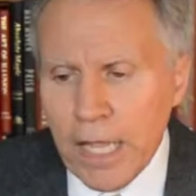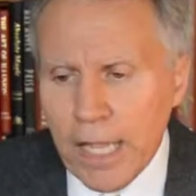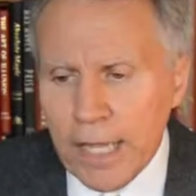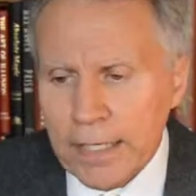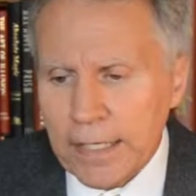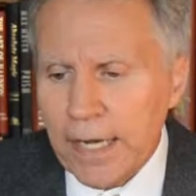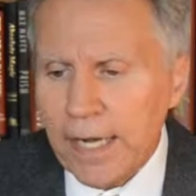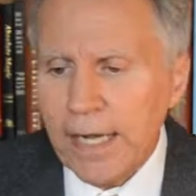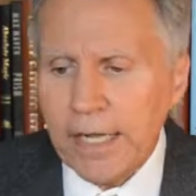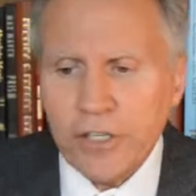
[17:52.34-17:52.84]

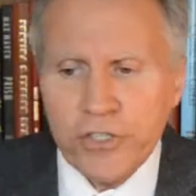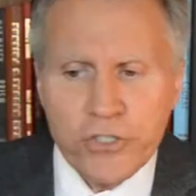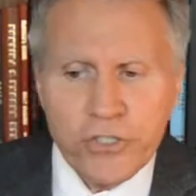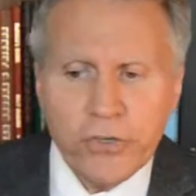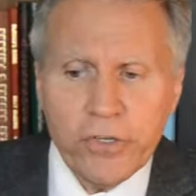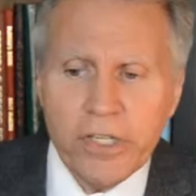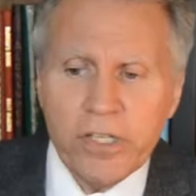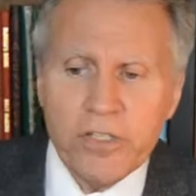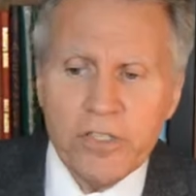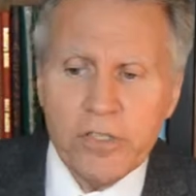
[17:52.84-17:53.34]
And I
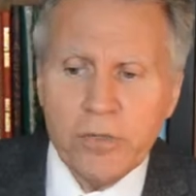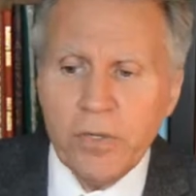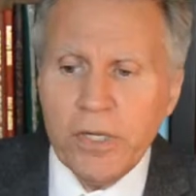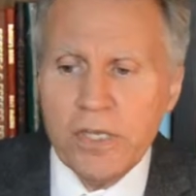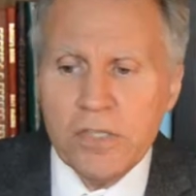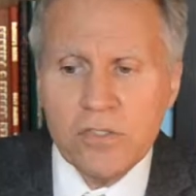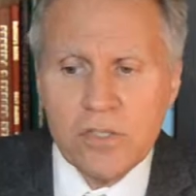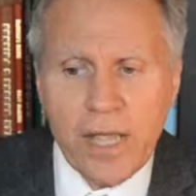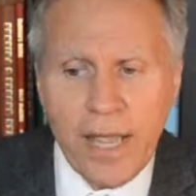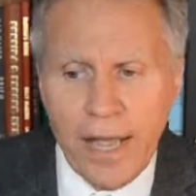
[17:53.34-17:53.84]
journeyed to
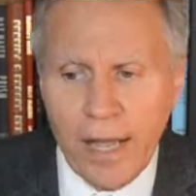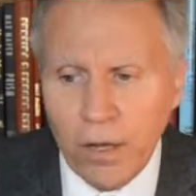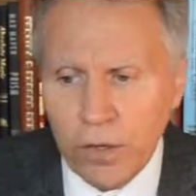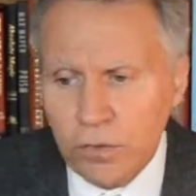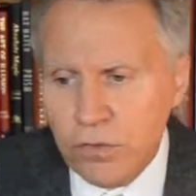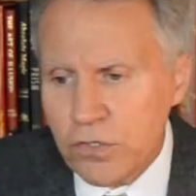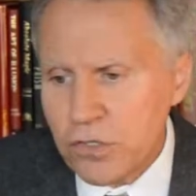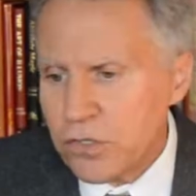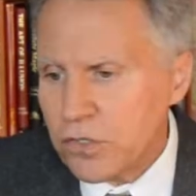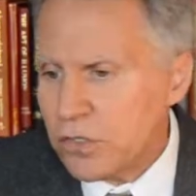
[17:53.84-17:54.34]
his
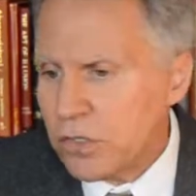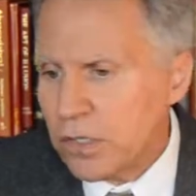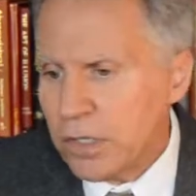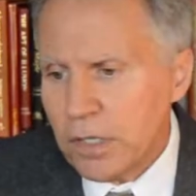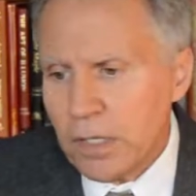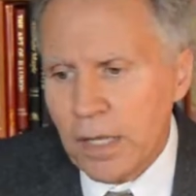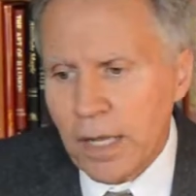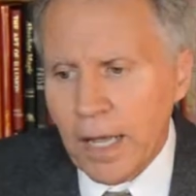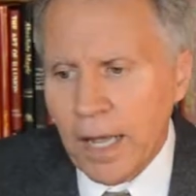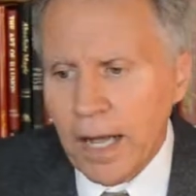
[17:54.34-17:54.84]
house,
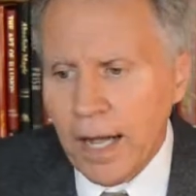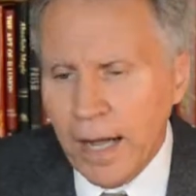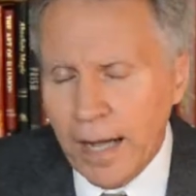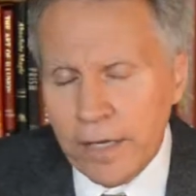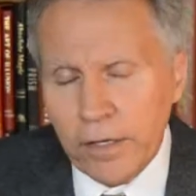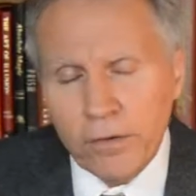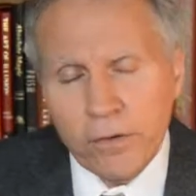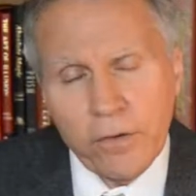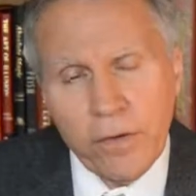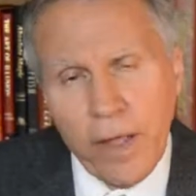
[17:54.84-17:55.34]

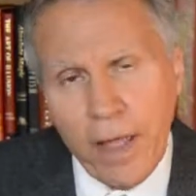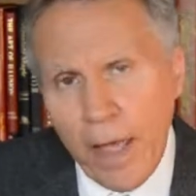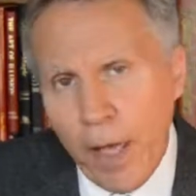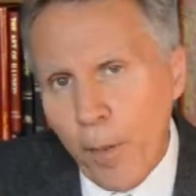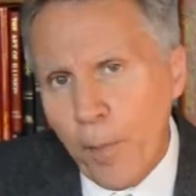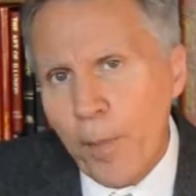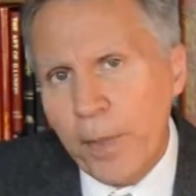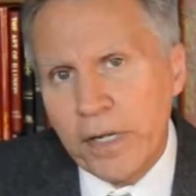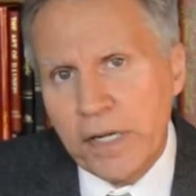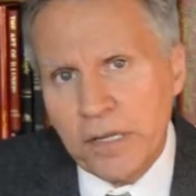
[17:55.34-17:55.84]
I don't know
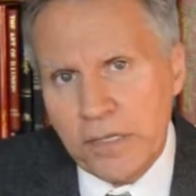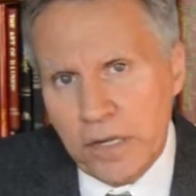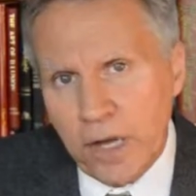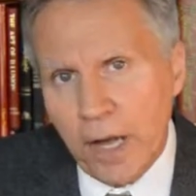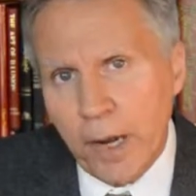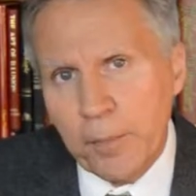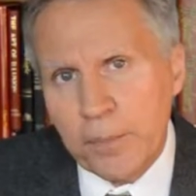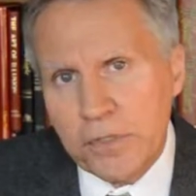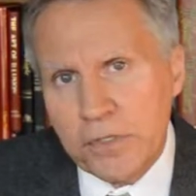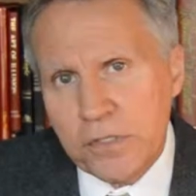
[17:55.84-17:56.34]
how many
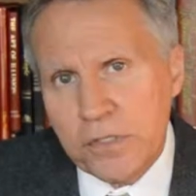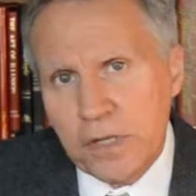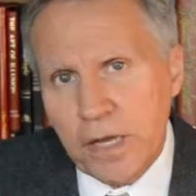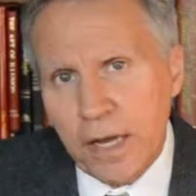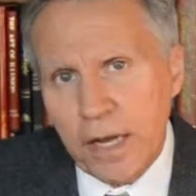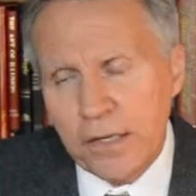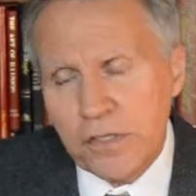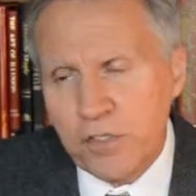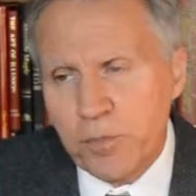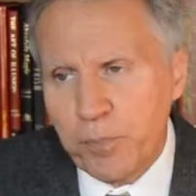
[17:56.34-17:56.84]
times.
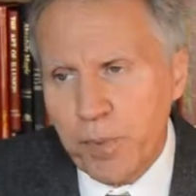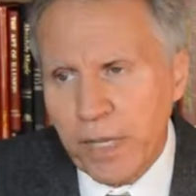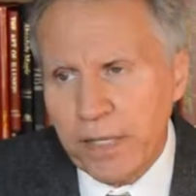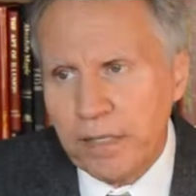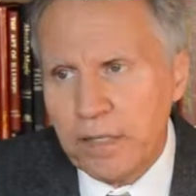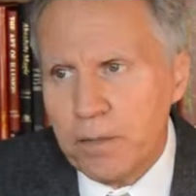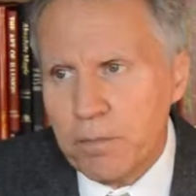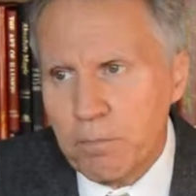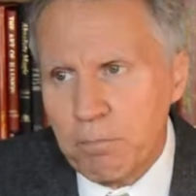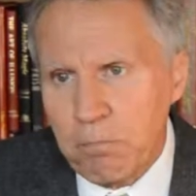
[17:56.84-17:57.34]
I
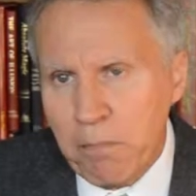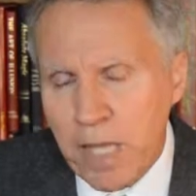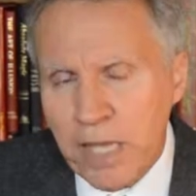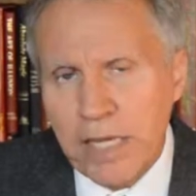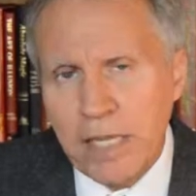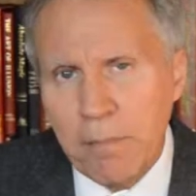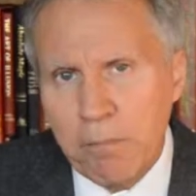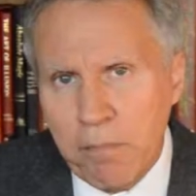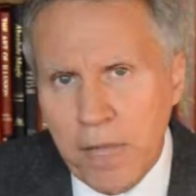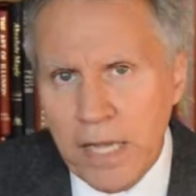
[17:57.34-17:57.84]
spent
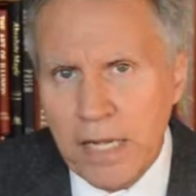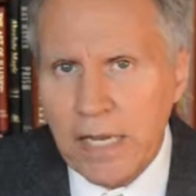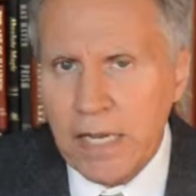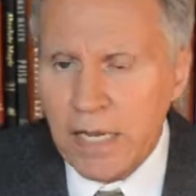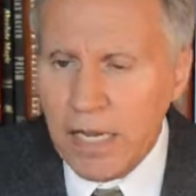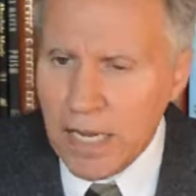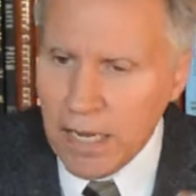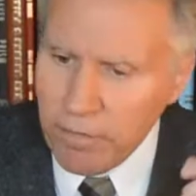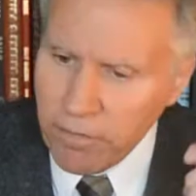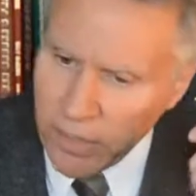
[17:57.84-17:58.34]
many, many
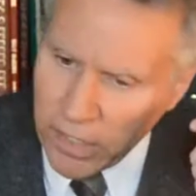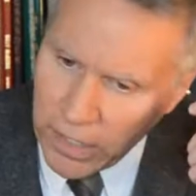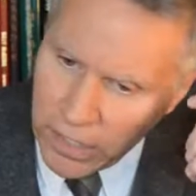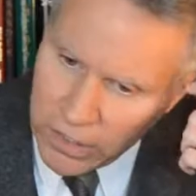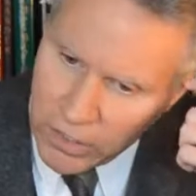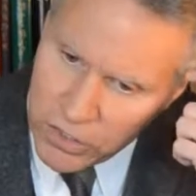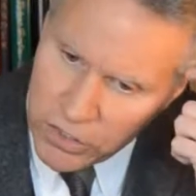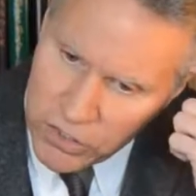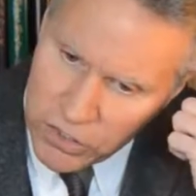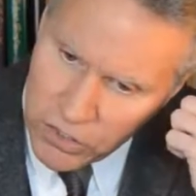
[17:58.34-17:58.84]

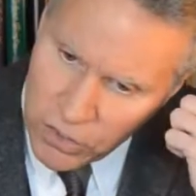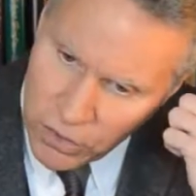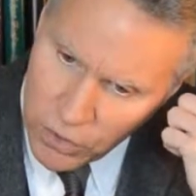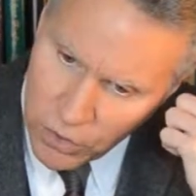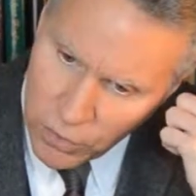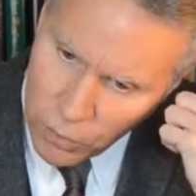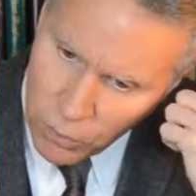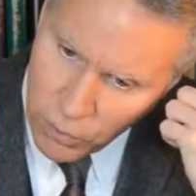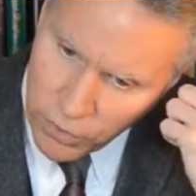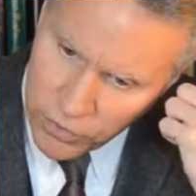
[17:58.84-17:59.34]
evenings
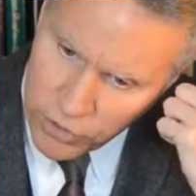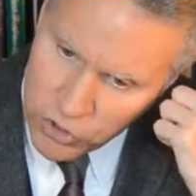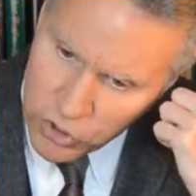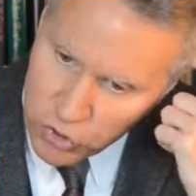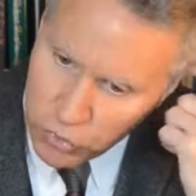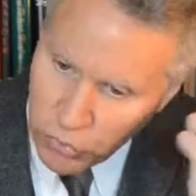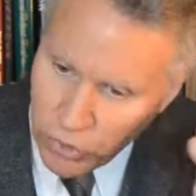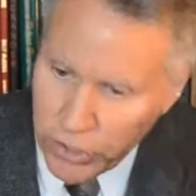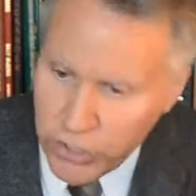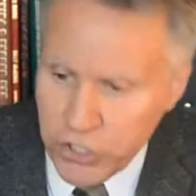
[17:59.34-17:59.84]
with
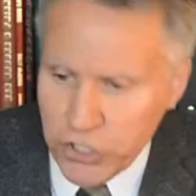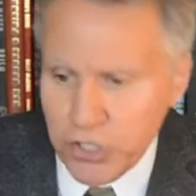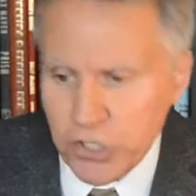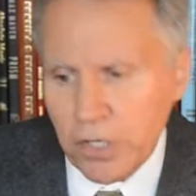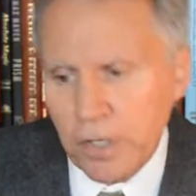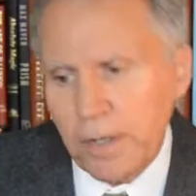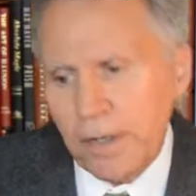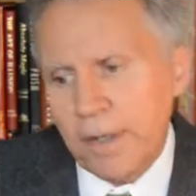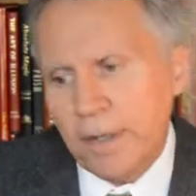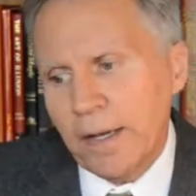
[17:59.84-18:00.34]

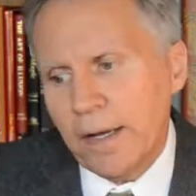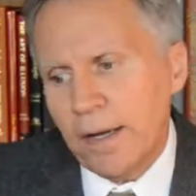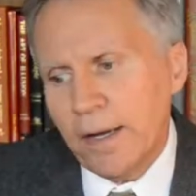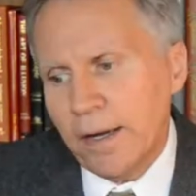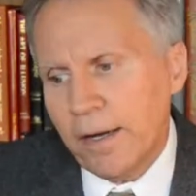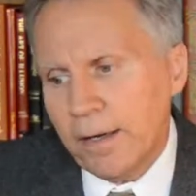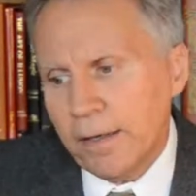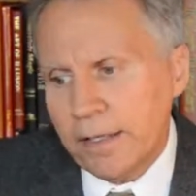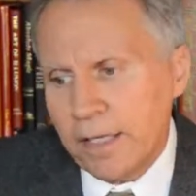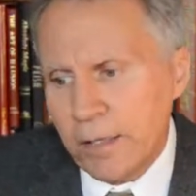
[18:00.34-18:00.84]
George.
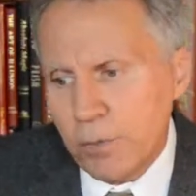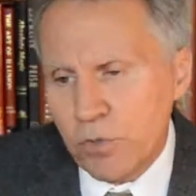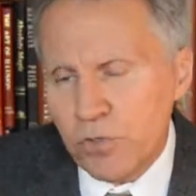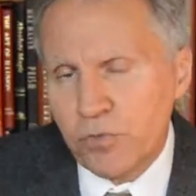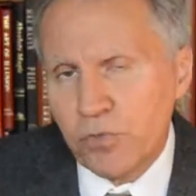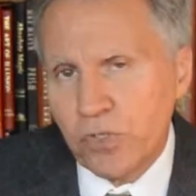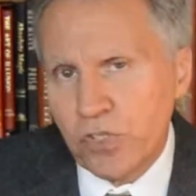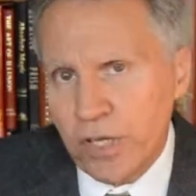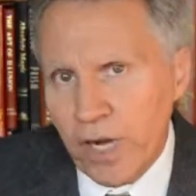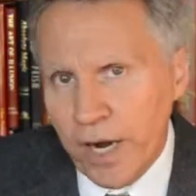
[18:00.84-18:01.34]
He
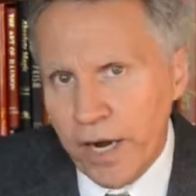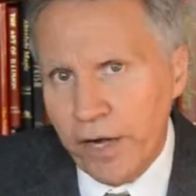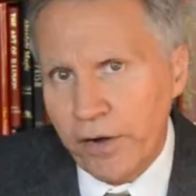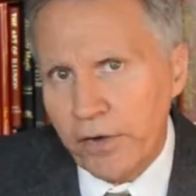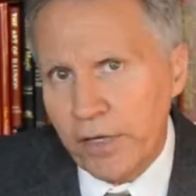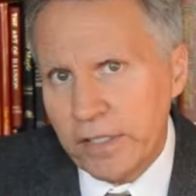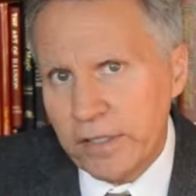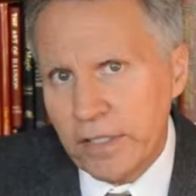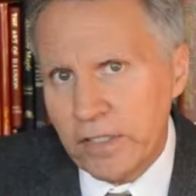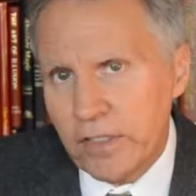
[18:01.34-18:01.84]
was
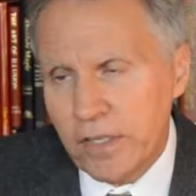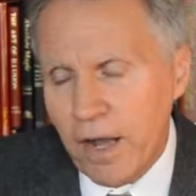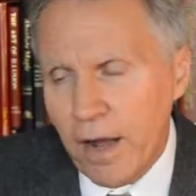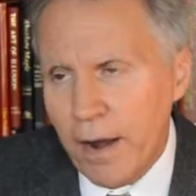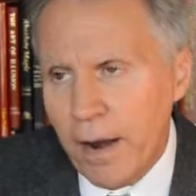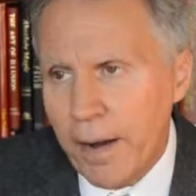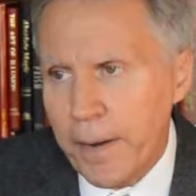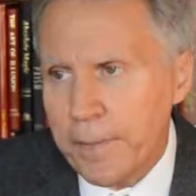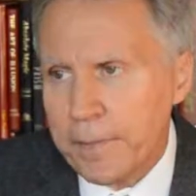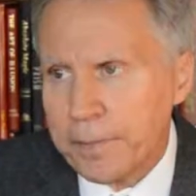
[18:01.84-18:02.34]
retired at the
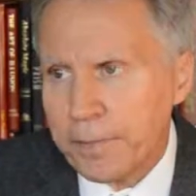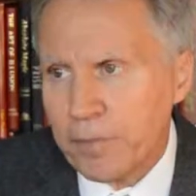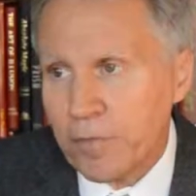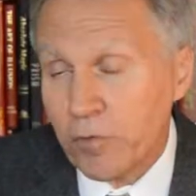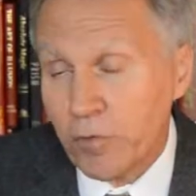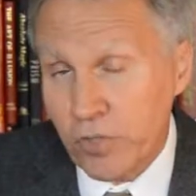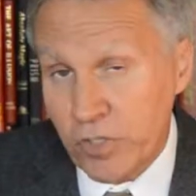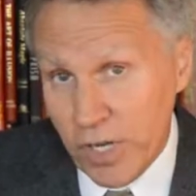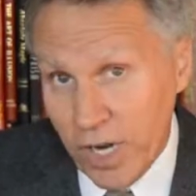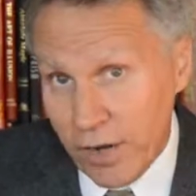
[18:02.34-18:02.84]
time,
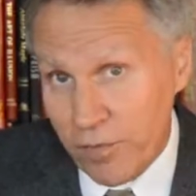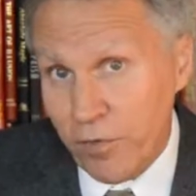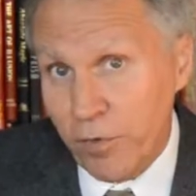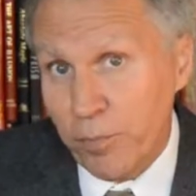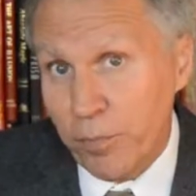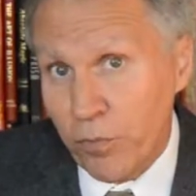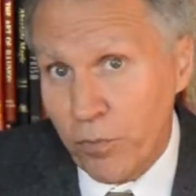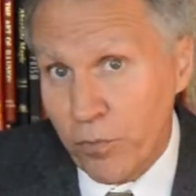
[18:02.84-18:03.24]
retired from